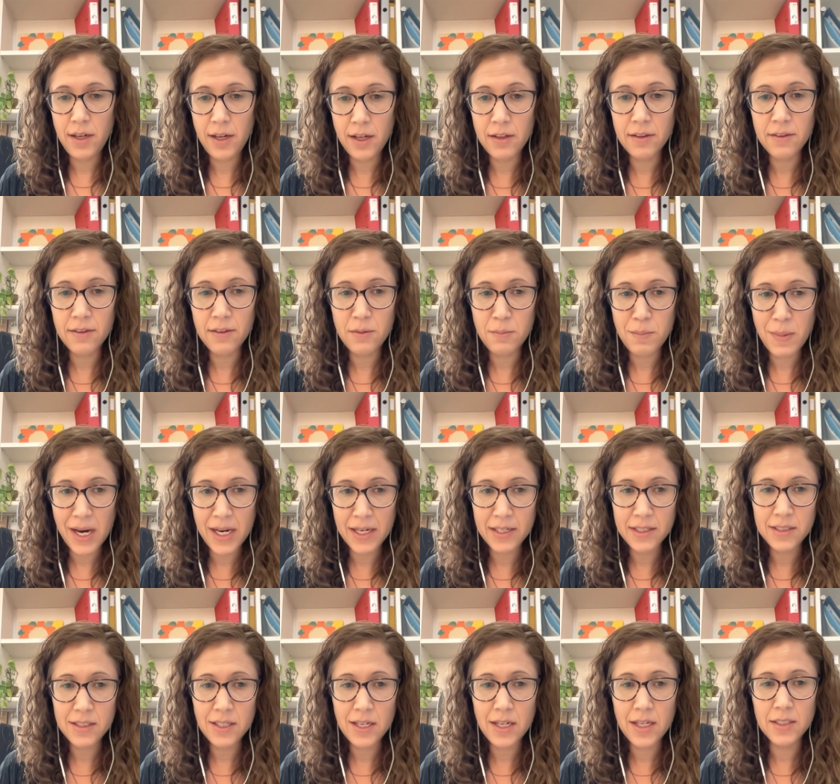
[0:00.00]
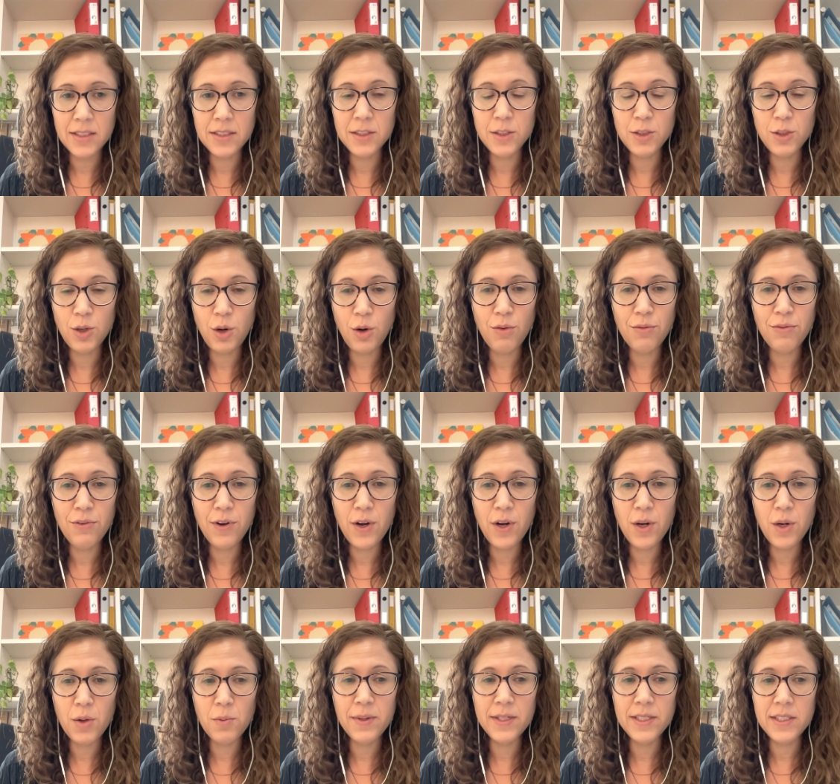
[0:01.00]
healthy mice and so
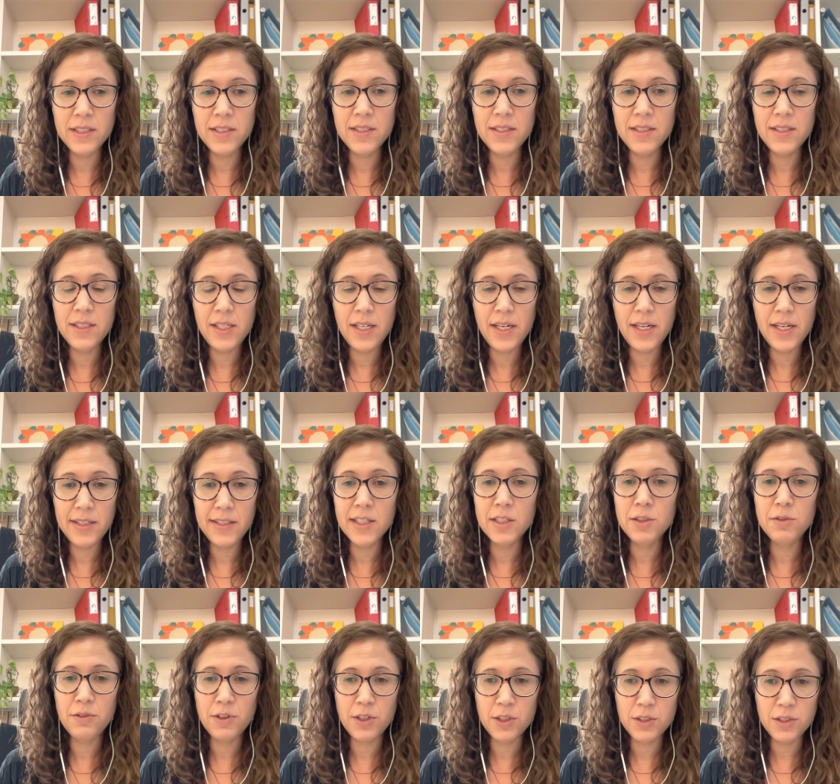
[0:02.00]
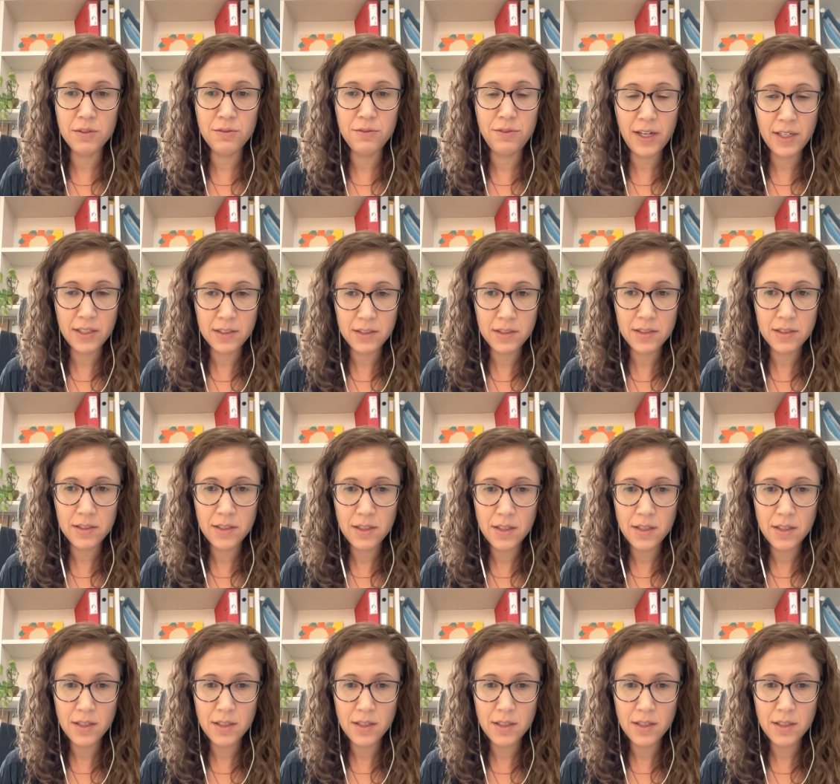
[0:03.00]
far we didn't see any adverse effects.